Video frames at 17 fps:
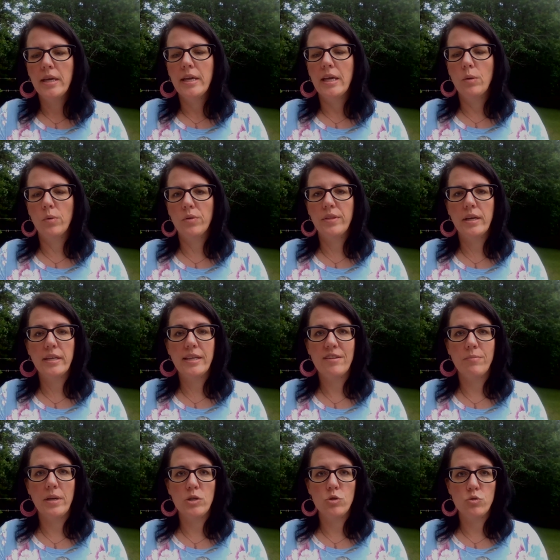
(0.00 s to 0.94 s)
It will then give
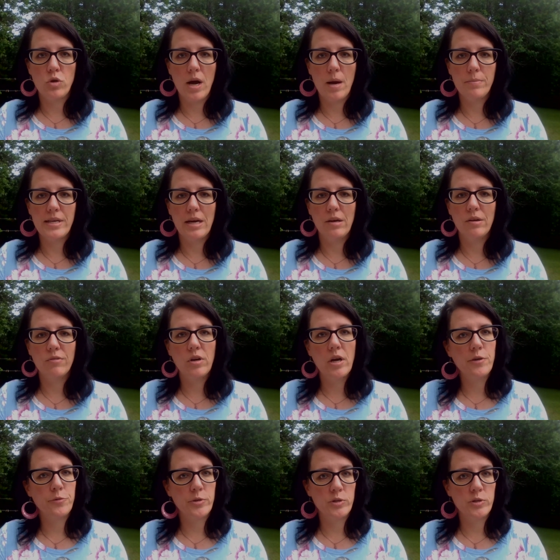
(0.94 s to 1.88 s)
me a drop down of
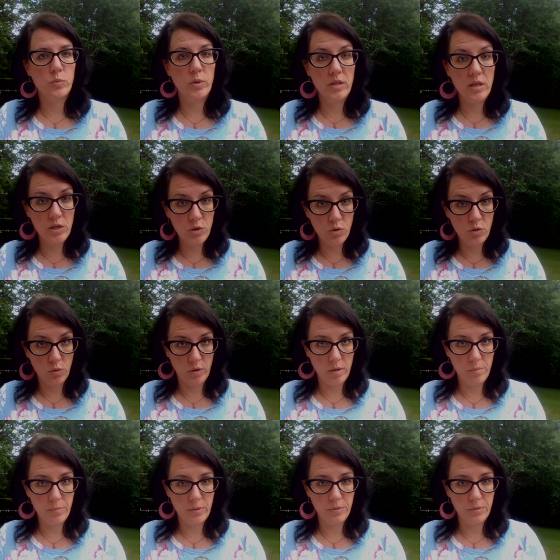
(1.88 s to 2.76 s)
countries within Europe.